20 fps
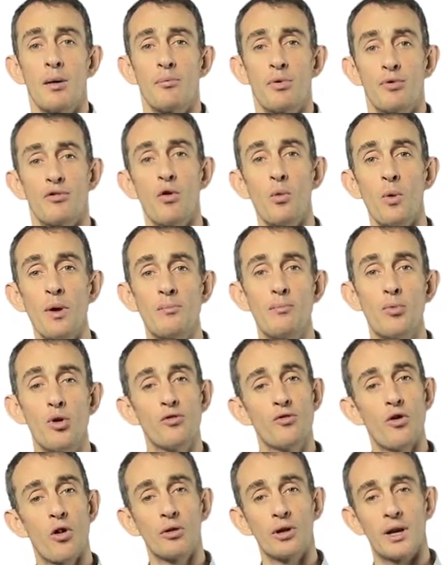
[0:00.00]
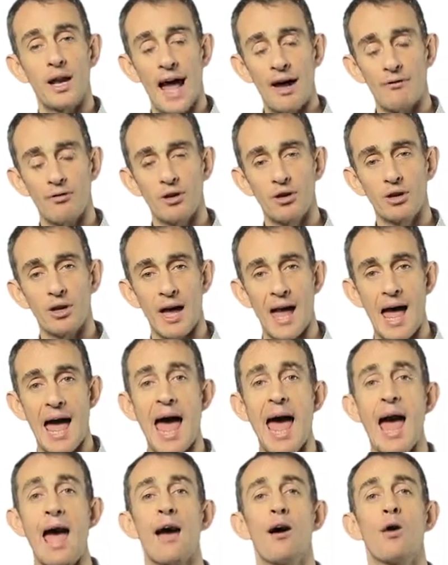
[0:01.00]
Before we move on and have a look at
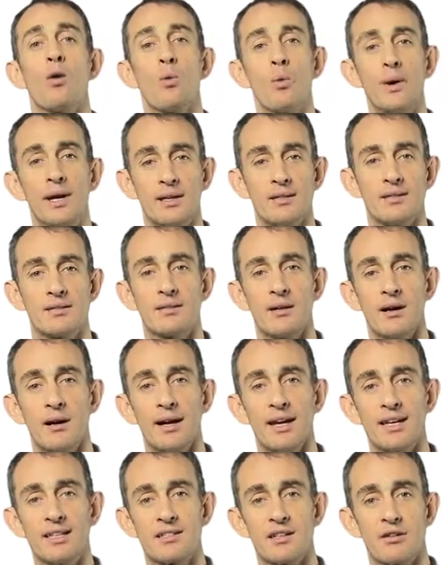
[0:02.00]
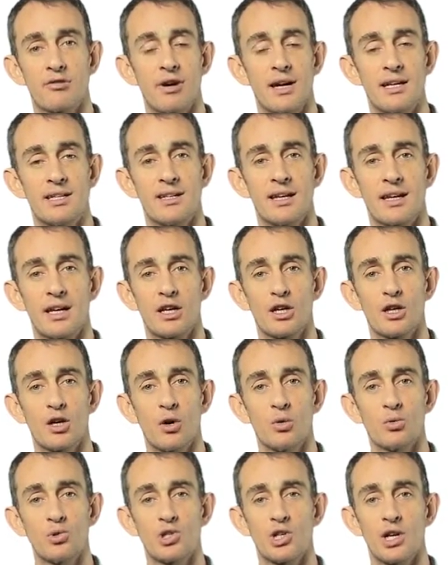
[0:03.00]
how we can start integrating
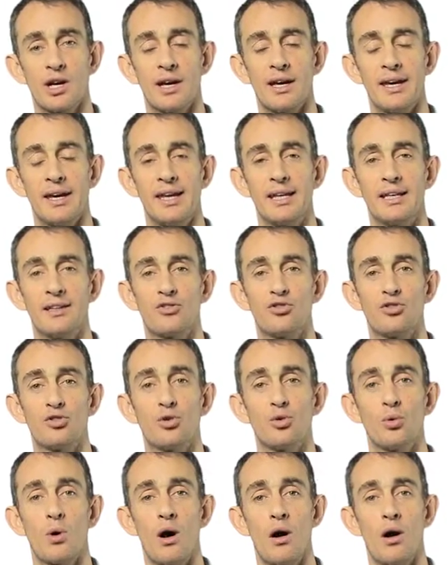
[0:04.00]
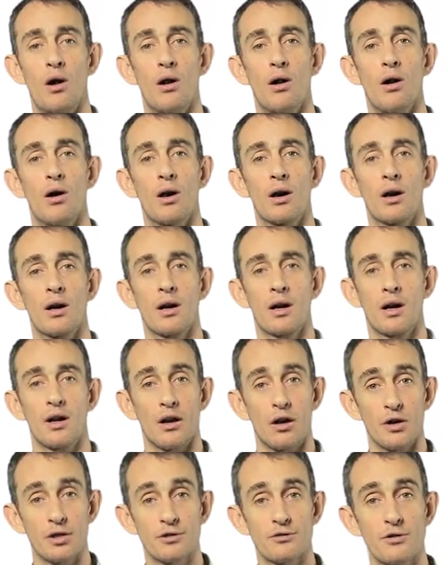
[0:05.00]
culture into our
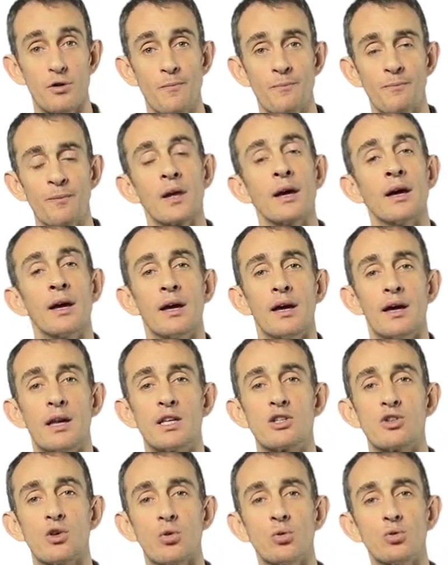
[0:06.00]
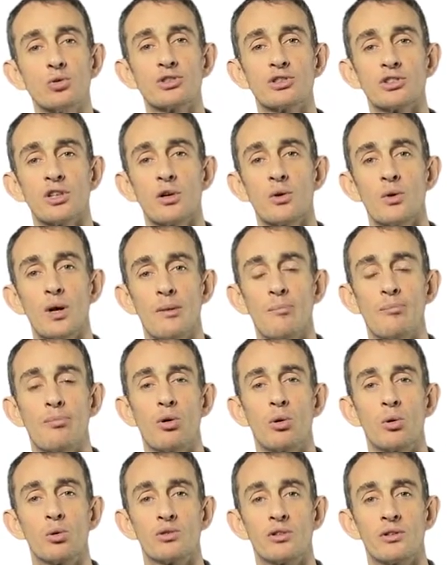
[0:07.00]
classroom, it's also
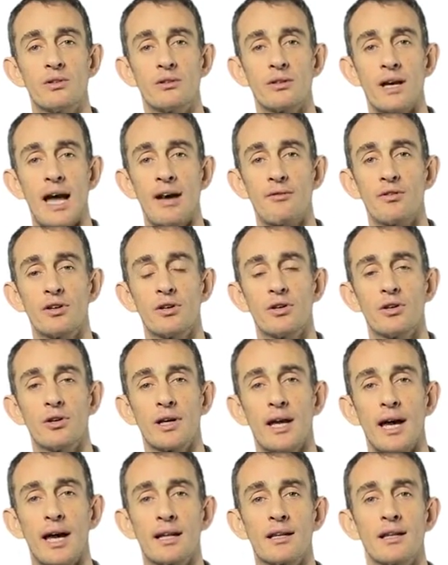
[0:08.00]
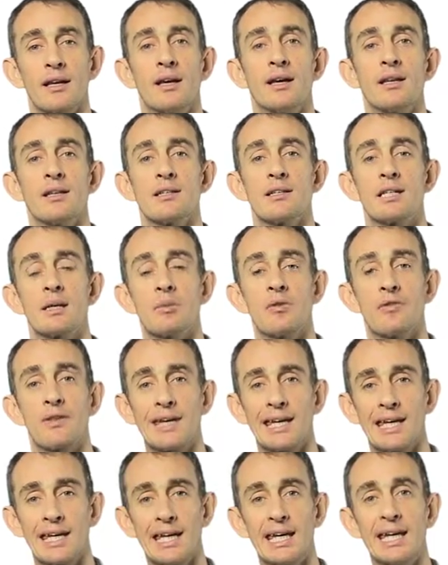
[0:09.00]
important to have a look at some of the
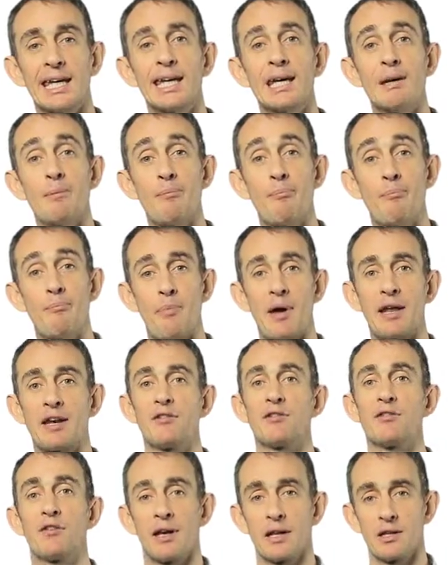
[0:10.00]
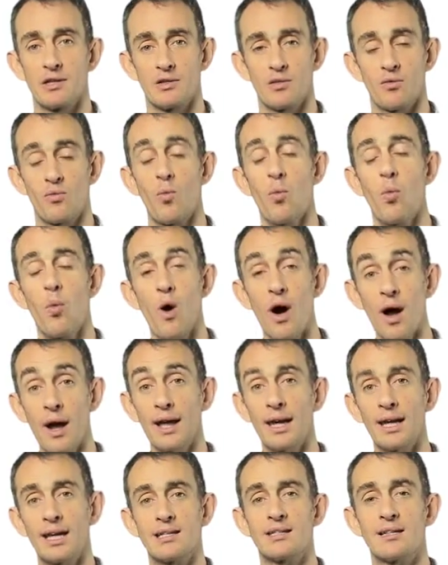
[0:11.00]
key benefits of
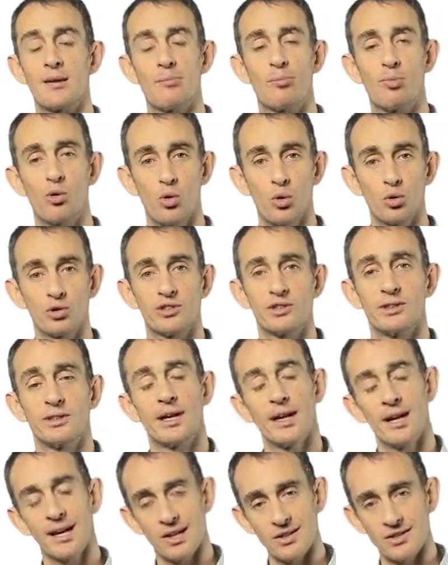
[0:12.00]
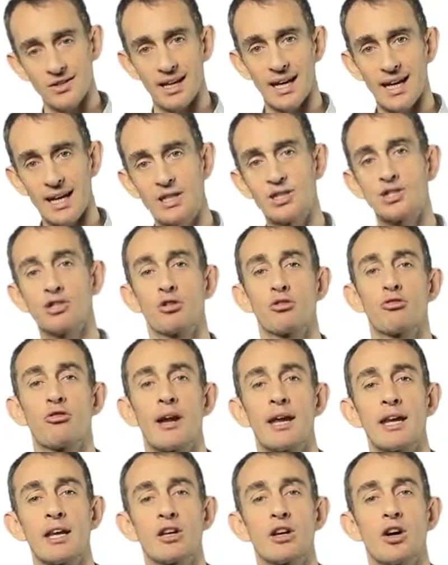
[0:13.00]
why it's important to
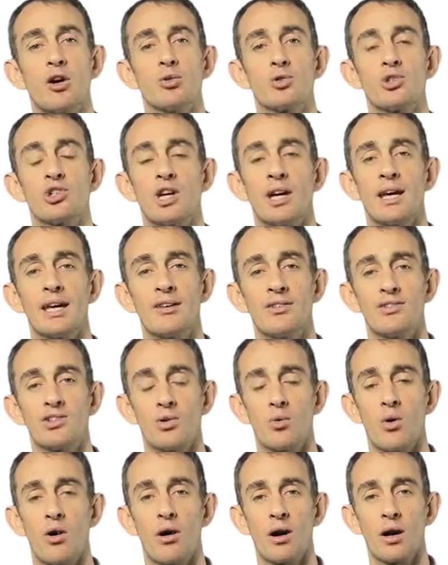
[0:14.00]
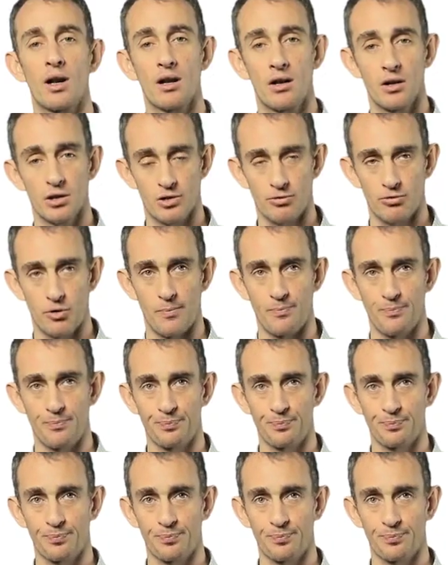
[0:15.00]
integrate culture into our classroom.